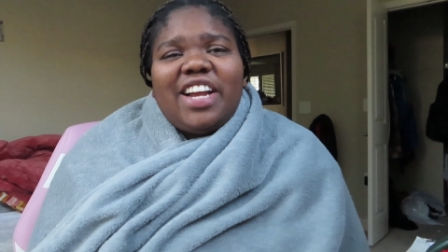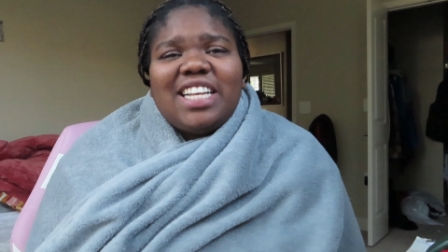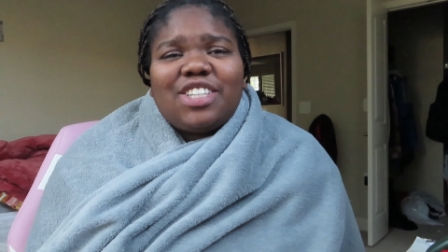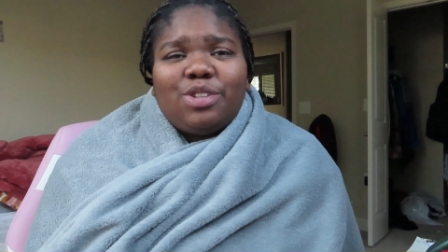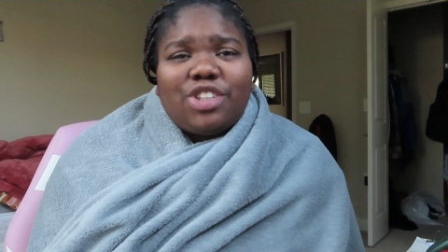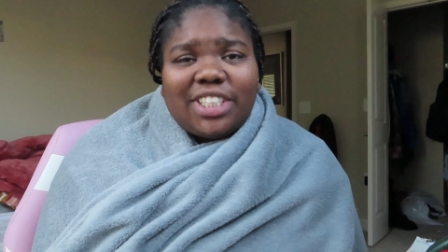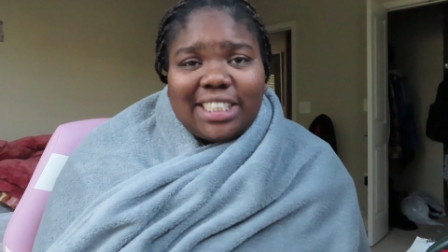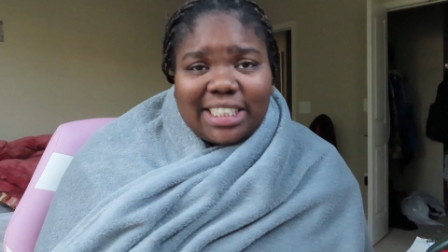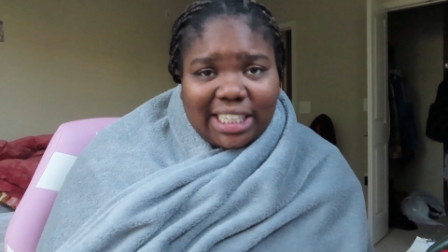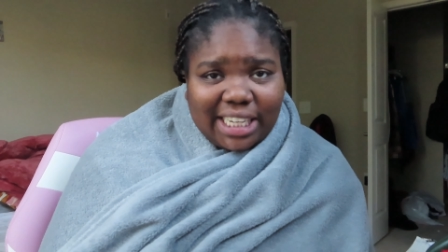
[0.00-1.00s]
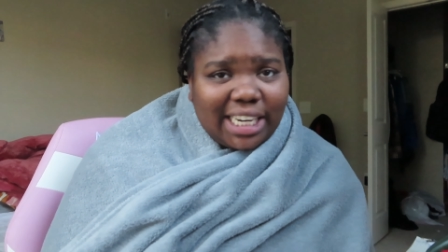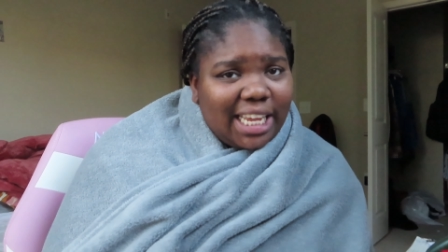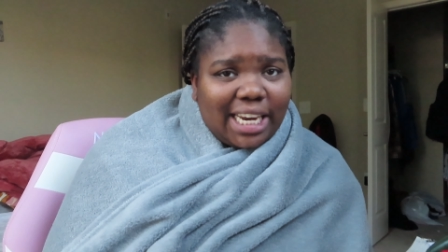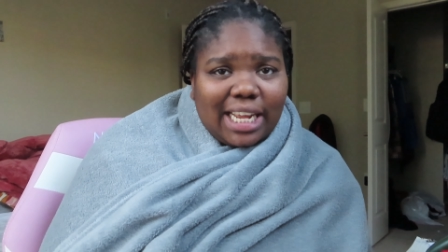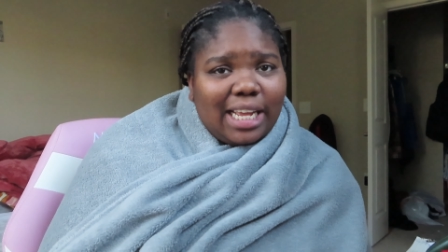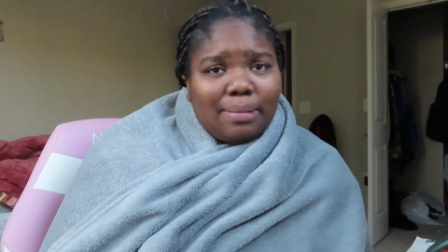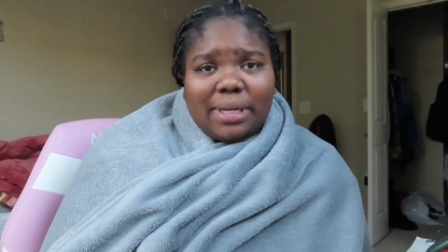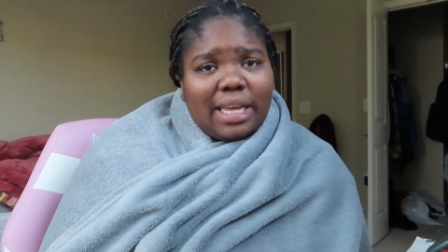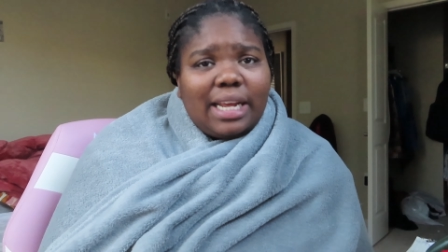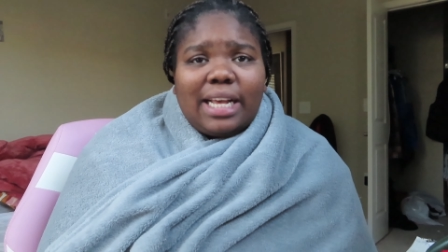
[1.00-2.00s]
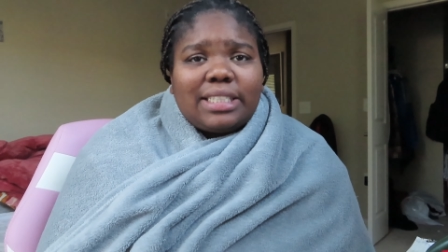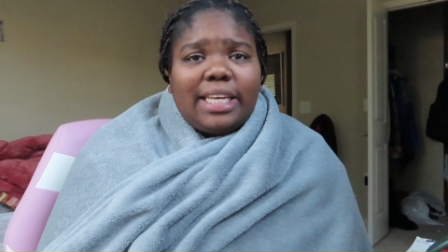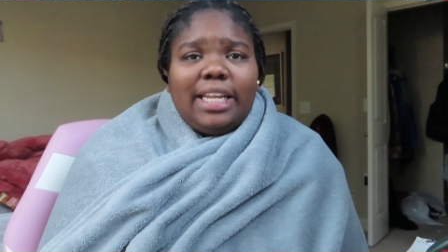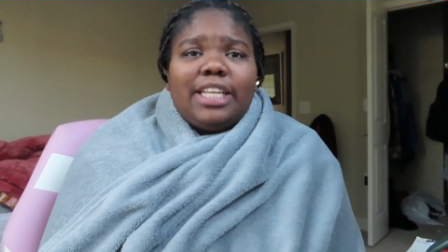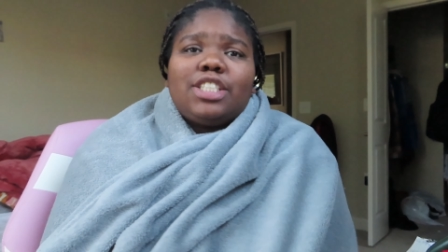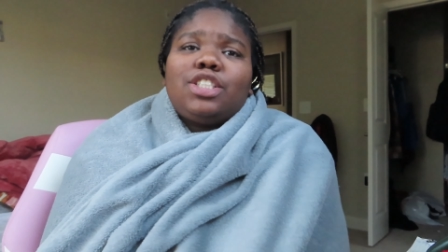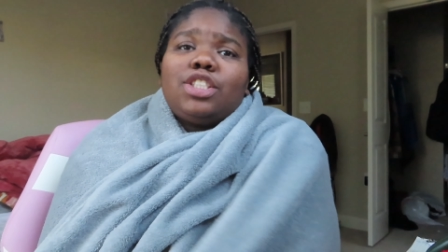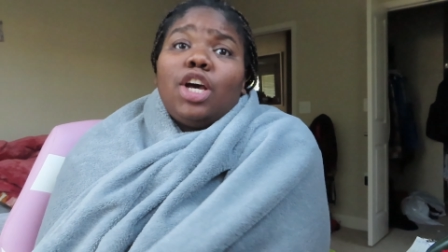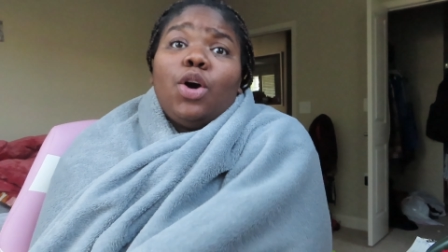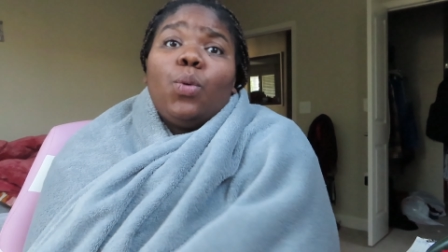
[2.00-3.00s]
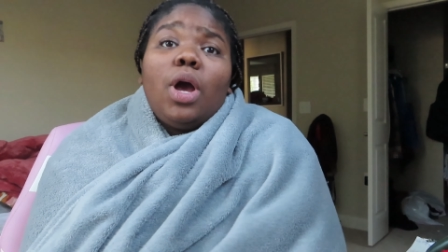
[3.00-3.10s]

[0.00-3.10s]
it's gonna start sizzling and I'm not a hot skillet. So